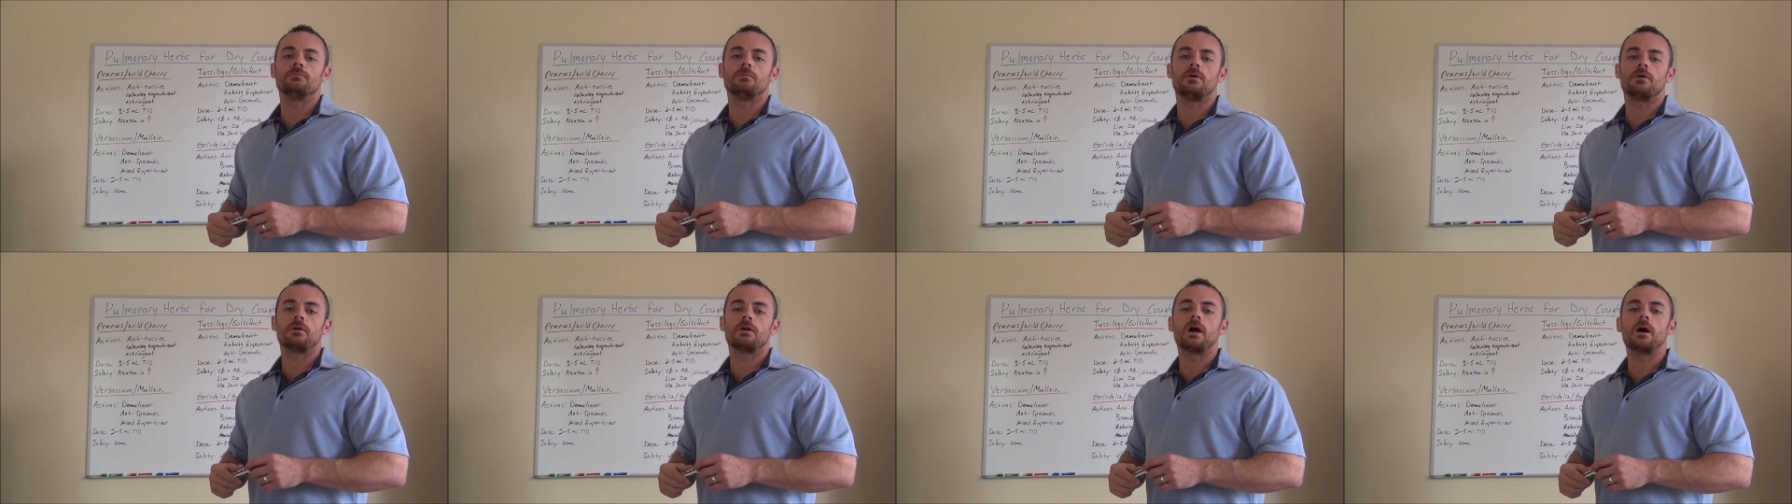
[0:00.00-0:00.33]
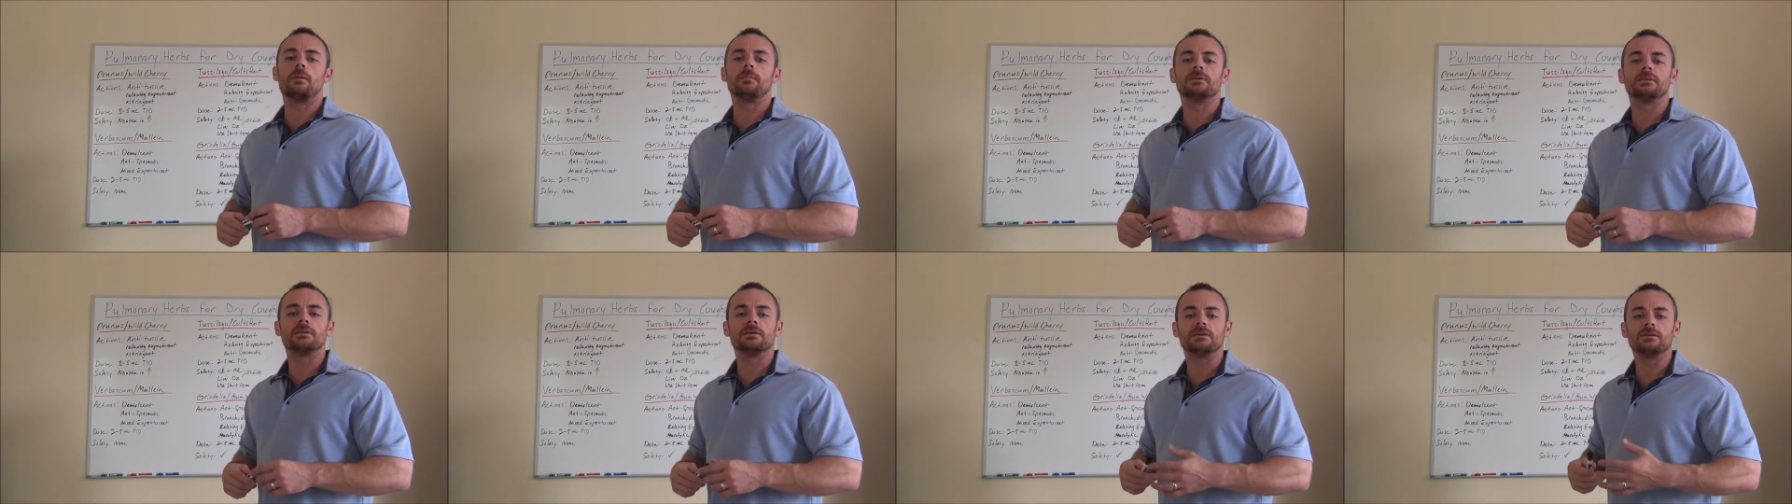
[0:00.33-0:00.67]

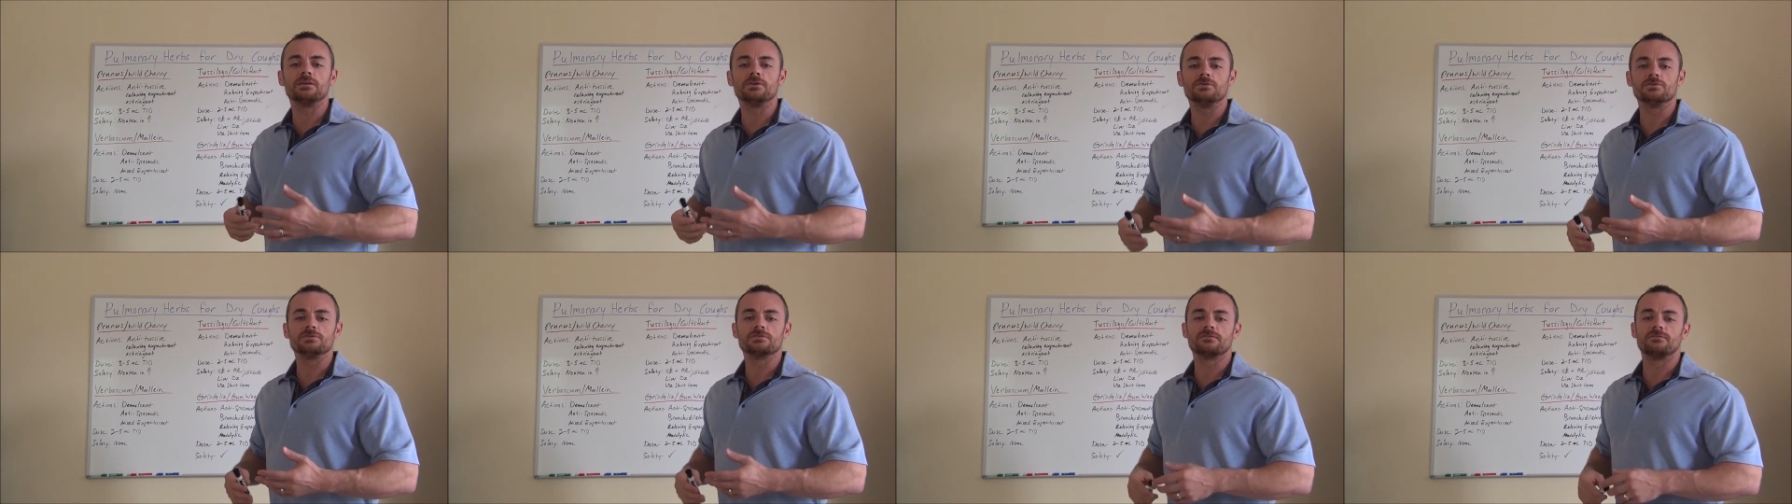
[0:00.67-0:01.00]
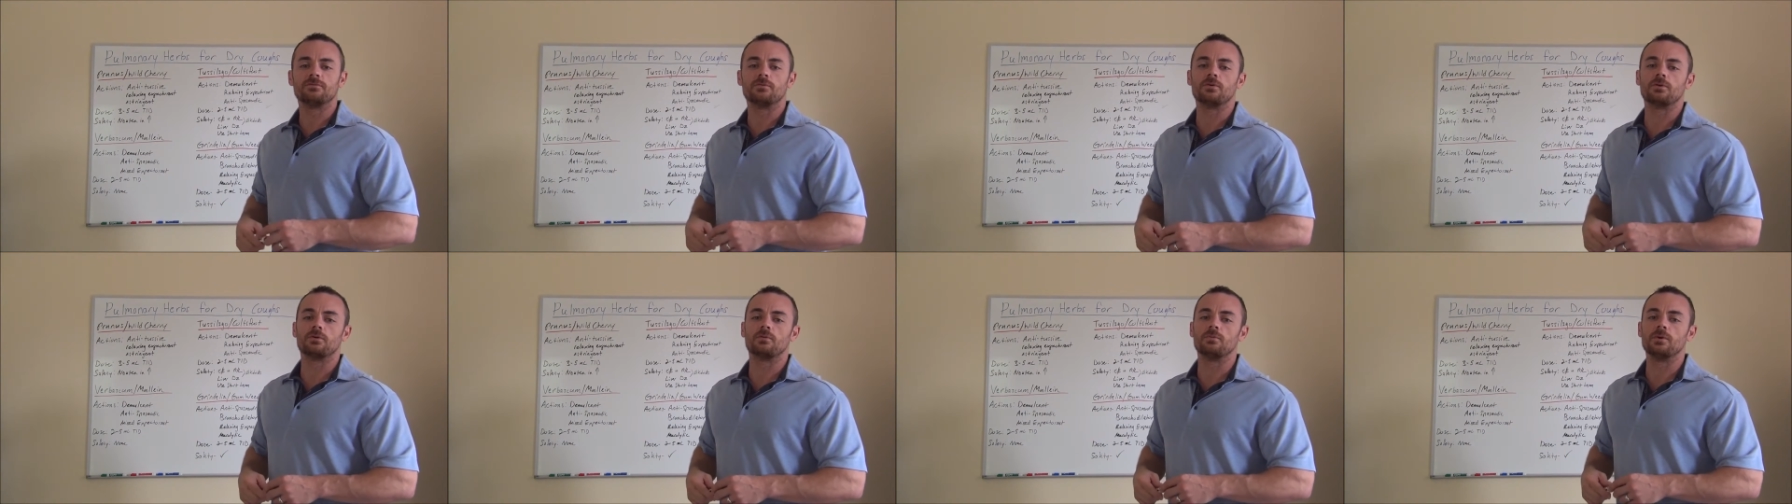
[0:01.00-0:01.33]
commonly used
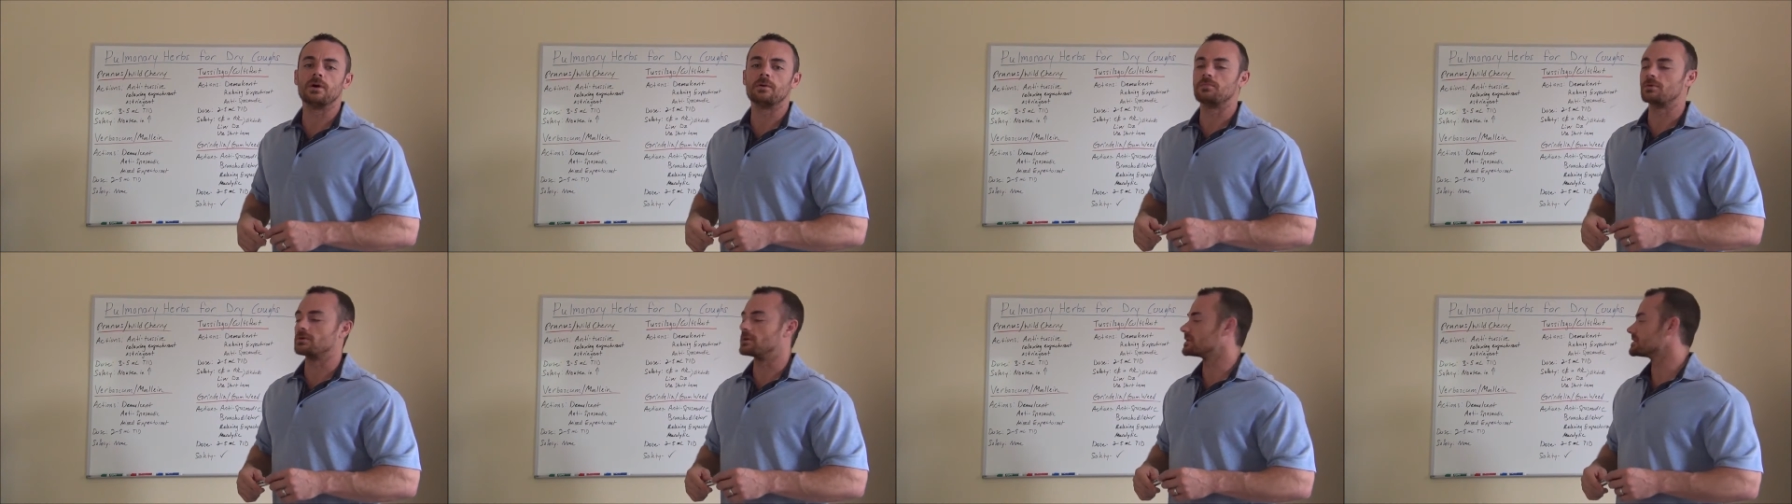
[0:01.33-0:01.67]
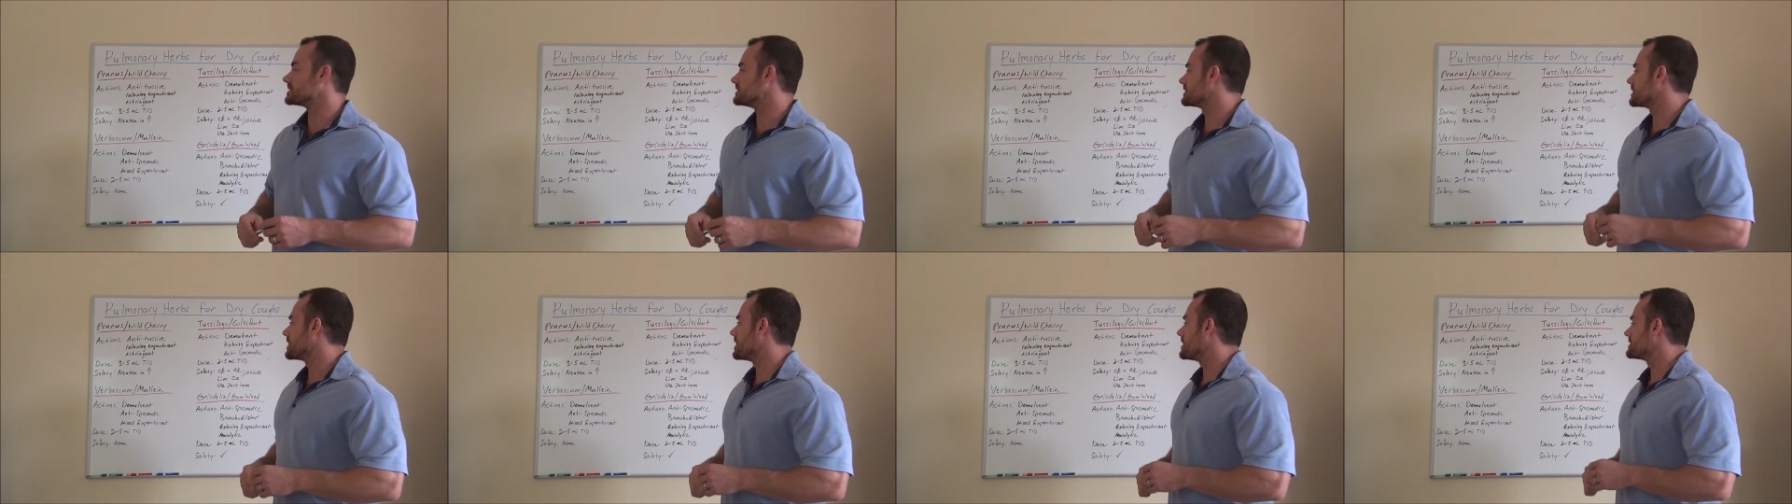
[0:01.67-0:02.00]
for wet
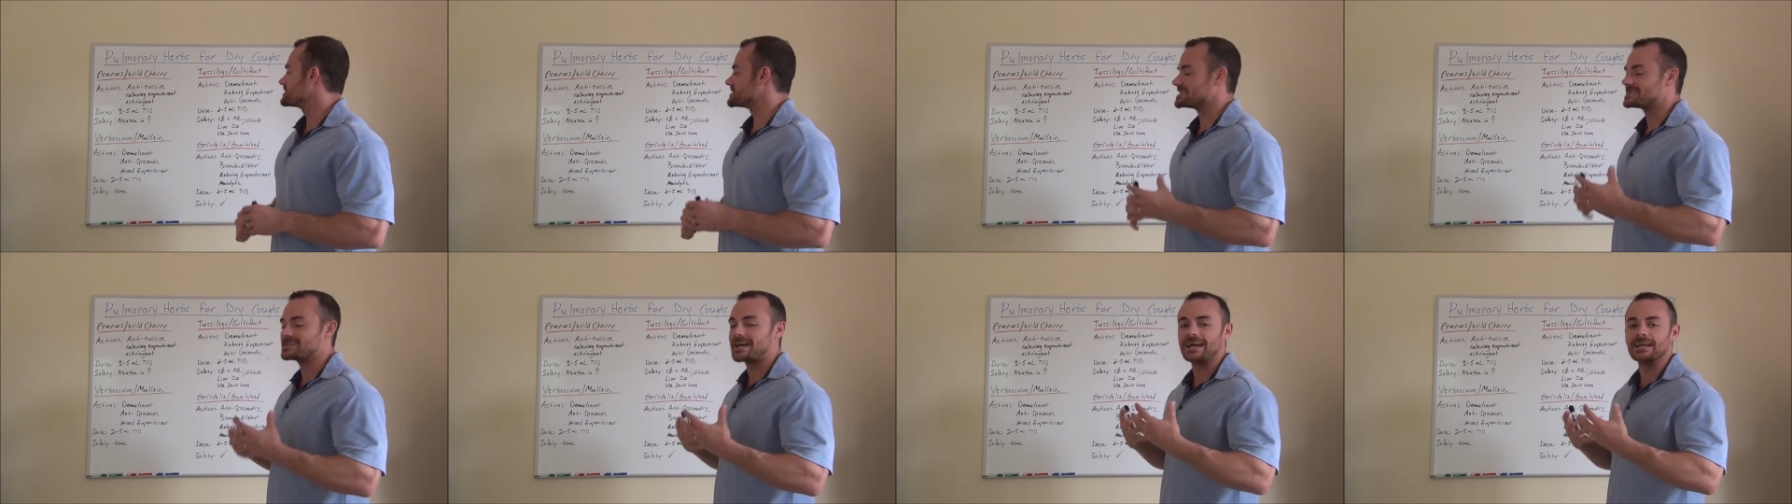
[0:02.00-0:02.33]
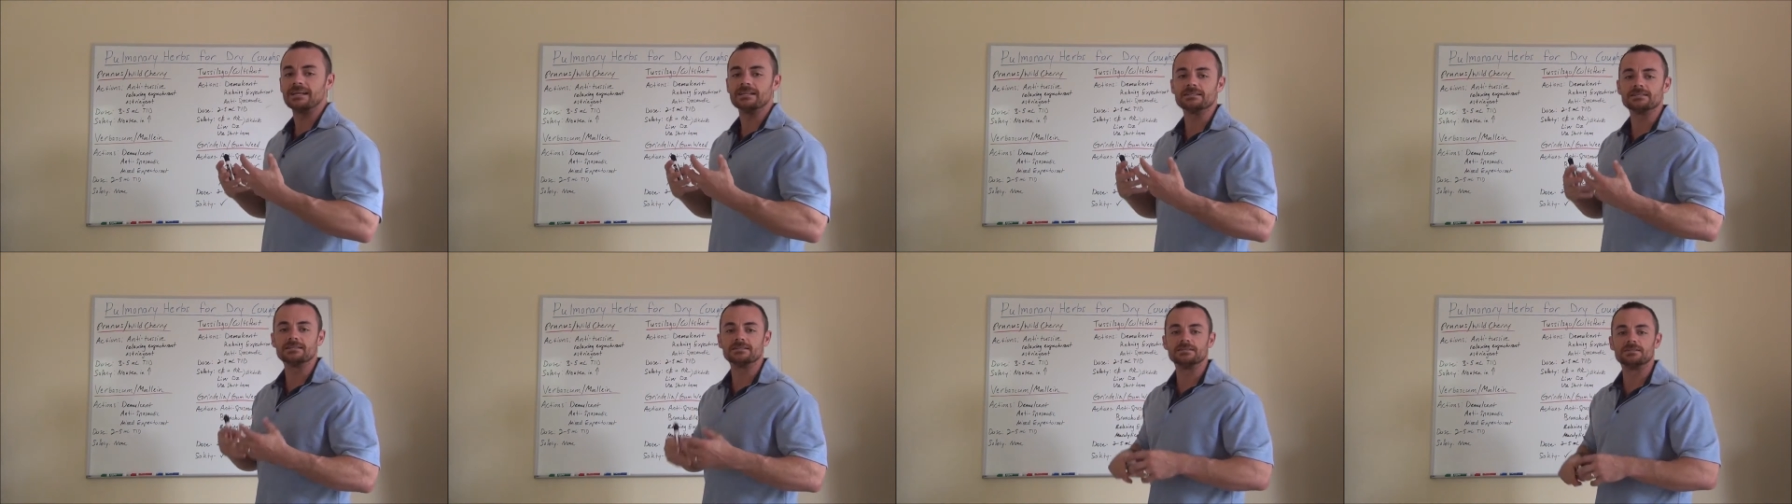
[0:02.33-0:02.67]
productive coughs. It
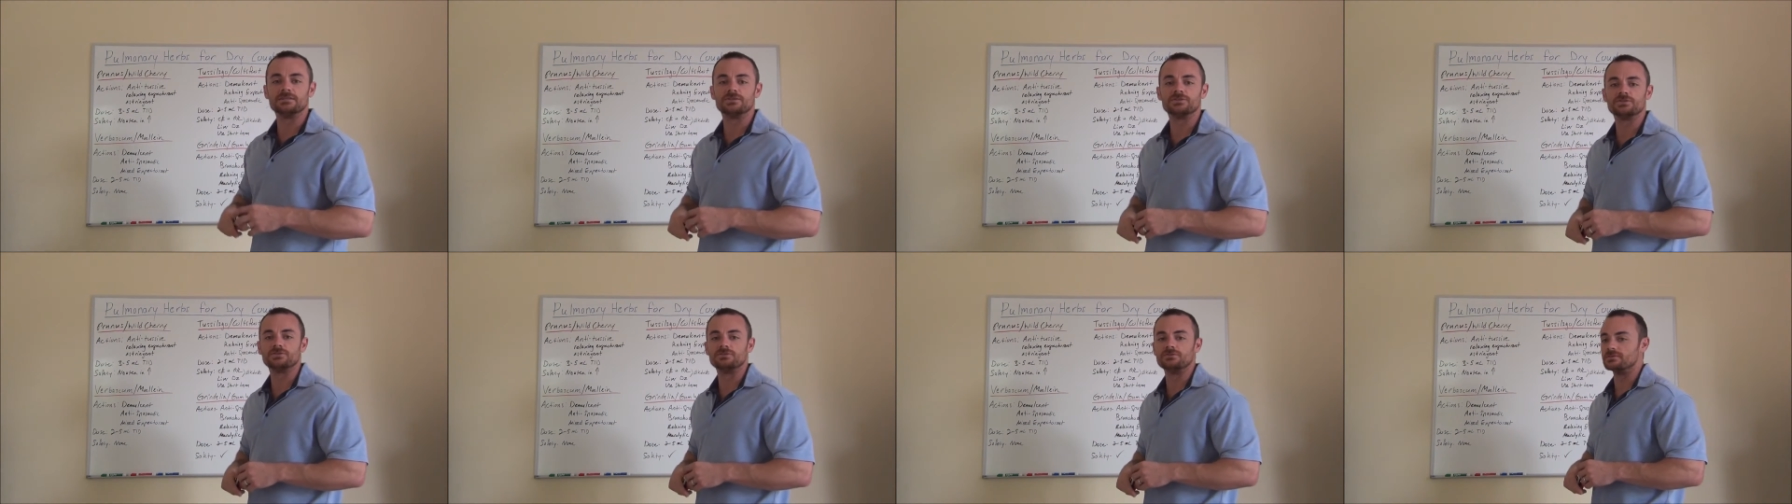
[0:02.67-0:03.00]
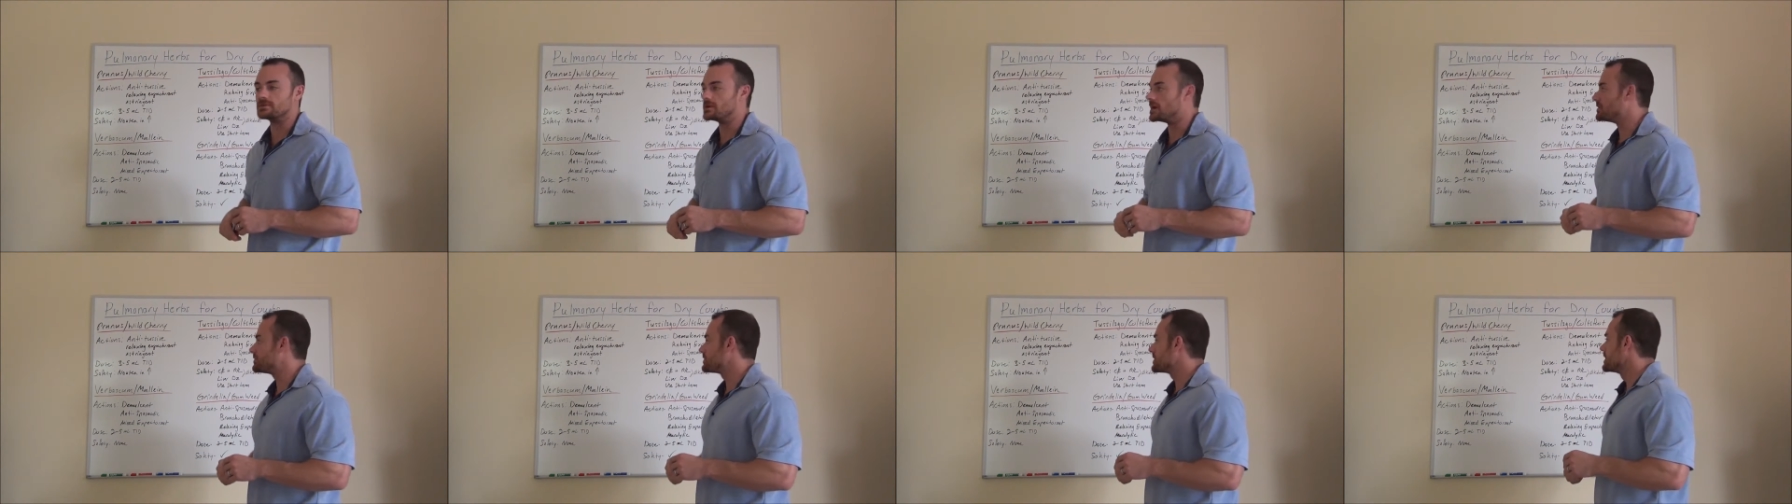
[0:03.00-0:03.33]
tightens the
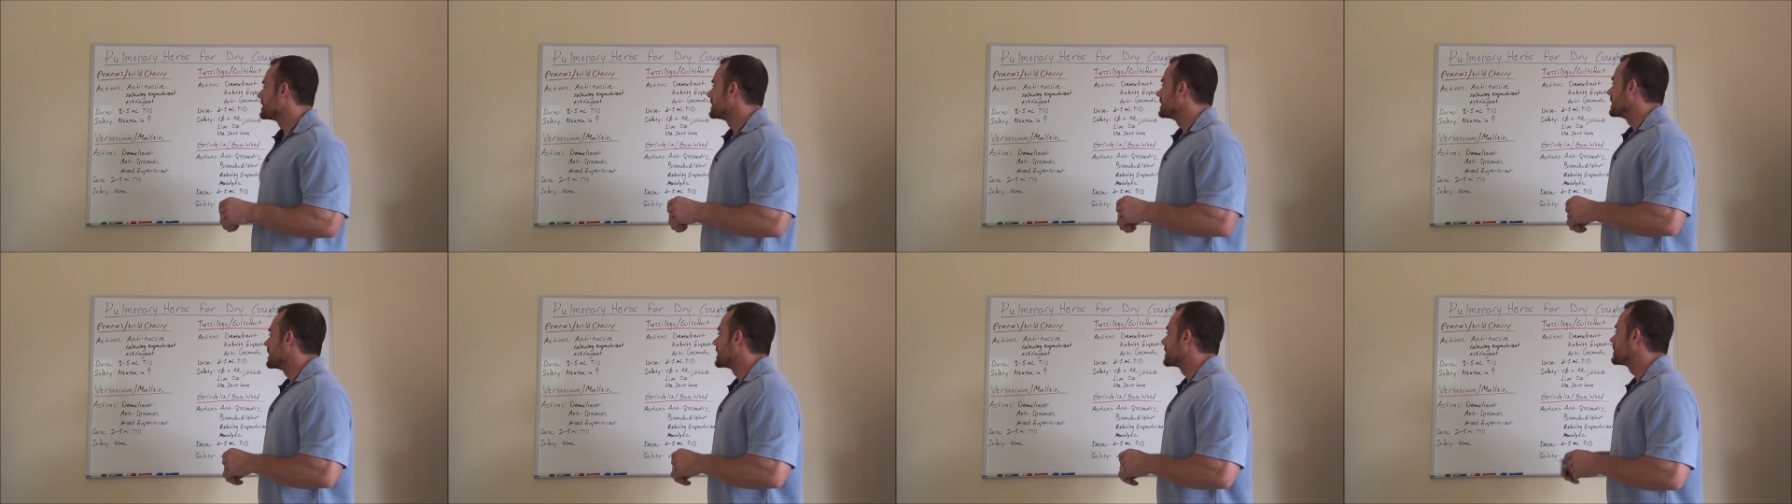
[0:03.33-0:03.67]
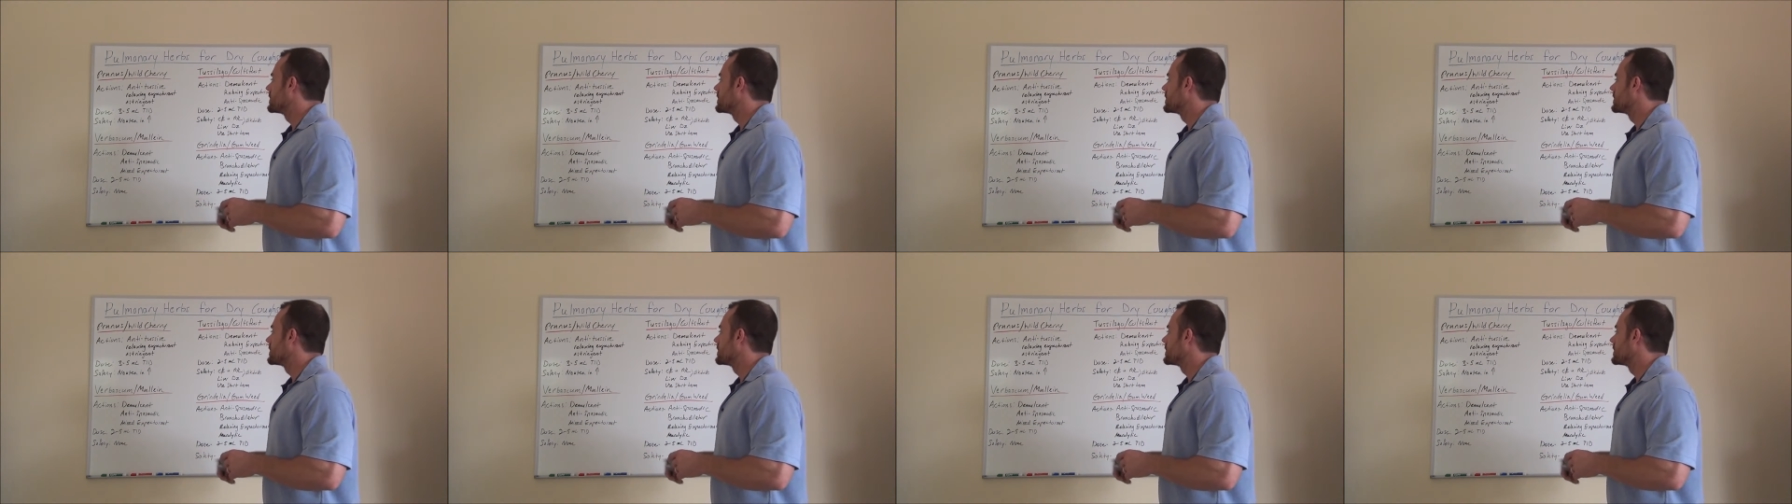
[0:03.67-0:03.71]
tissues up. It